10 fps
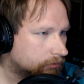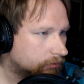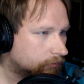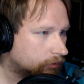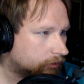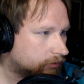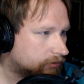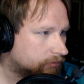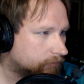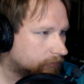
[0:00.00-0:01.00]

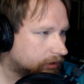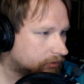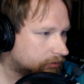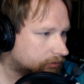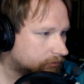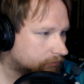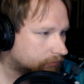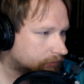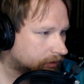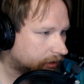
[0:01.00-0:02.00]
works-ish,
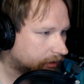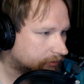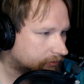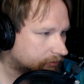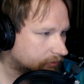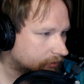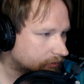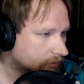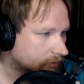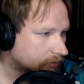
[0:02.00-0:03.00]
I guess.
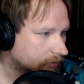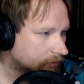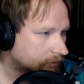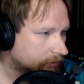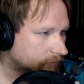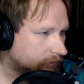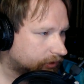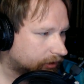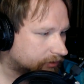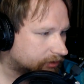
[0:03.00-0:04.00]

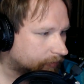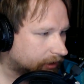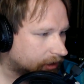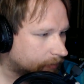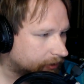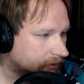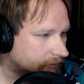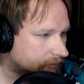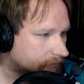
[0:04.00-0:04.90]
Sure I could see my comments.